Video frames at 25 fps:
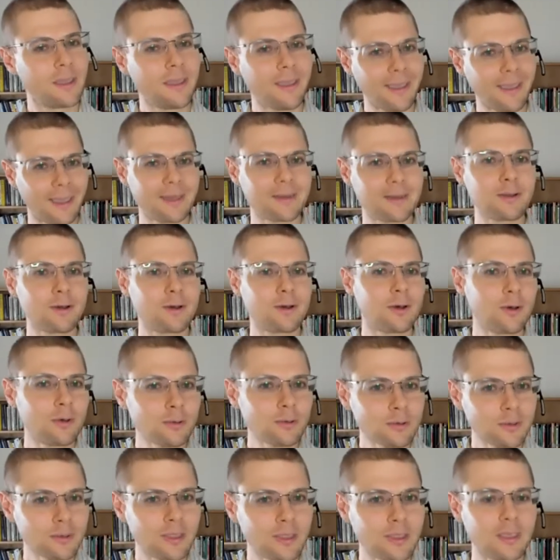and
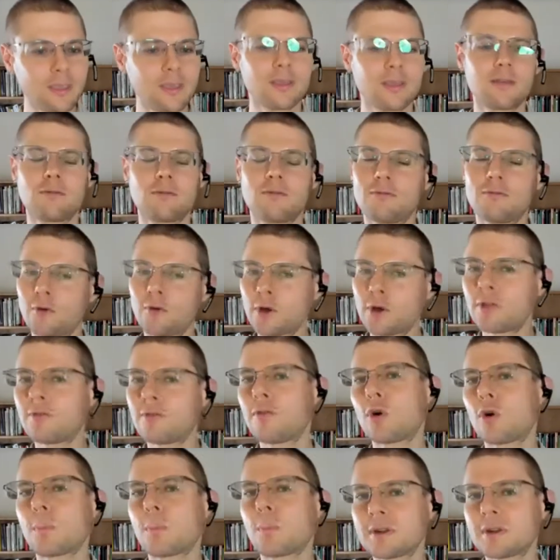only
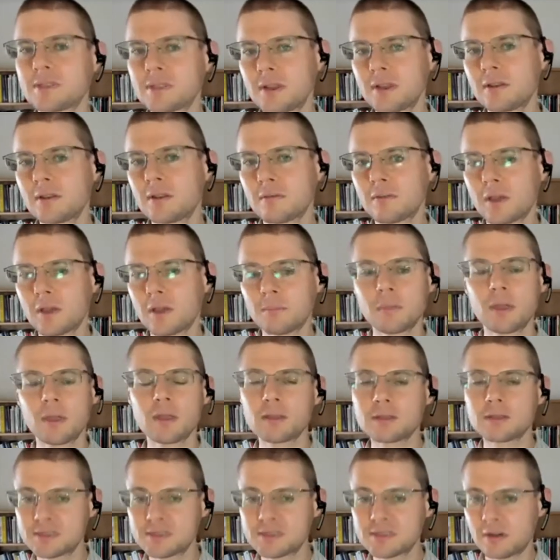44% of them
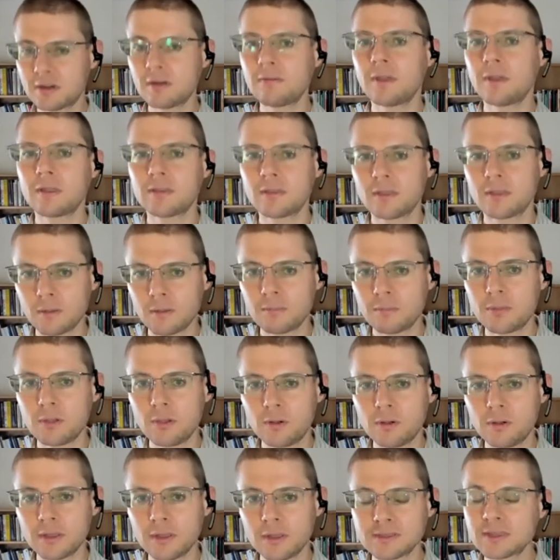surveyed their
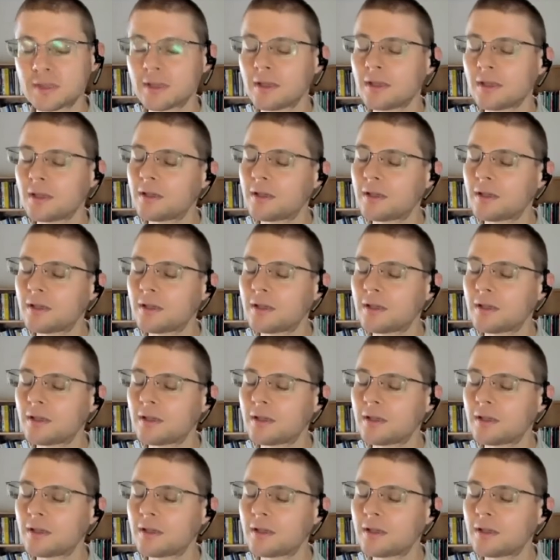employees.